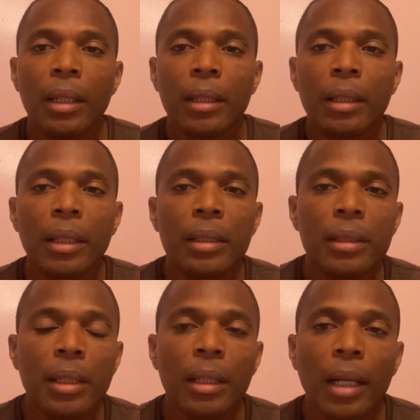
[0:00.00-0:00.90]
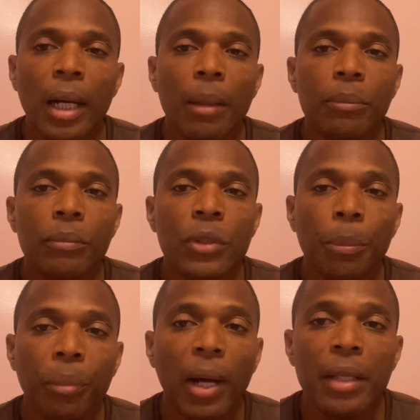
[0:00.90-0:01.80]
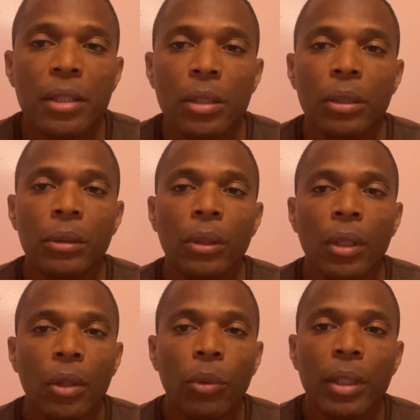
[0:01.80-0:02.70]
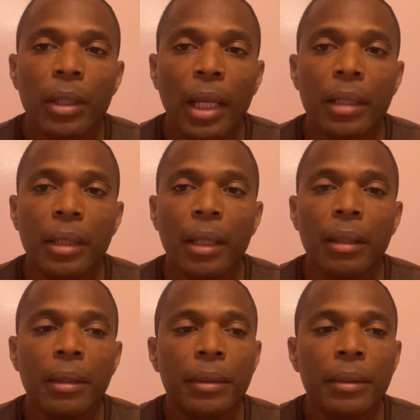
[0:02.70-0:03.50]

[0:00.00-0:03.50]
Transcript: Did anything um, surprise you when you get there?